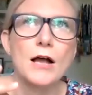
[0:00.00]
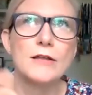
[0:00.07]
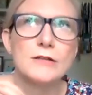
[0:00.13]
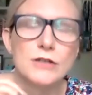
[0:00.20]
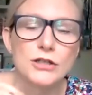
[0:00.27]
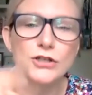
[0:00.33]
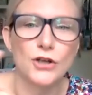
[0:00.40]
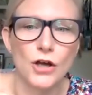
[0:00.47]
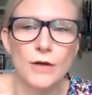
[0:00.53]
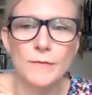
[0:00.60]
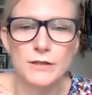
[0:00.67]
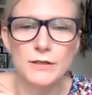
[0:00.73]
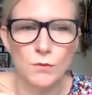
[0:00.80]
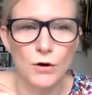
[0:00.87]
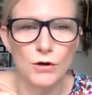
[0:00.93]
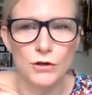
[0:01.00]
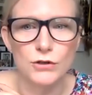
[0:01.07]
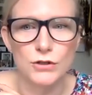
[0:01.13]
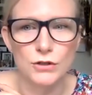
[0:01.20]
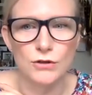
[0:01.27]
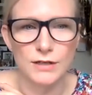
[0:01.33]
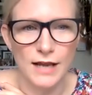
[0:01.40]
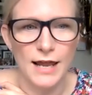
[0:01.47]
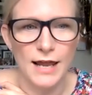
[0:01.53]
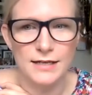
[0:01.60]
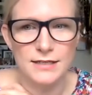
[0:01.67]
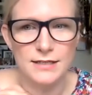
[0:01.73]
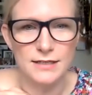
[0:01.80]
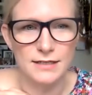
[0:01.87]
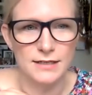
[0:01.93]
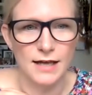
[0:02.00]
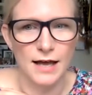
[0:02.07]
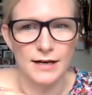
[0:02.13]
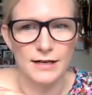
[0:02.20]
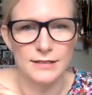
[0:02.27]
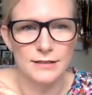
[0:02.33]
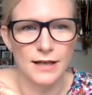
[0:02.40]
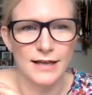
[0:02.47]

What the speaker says: determines what you do next as an artist.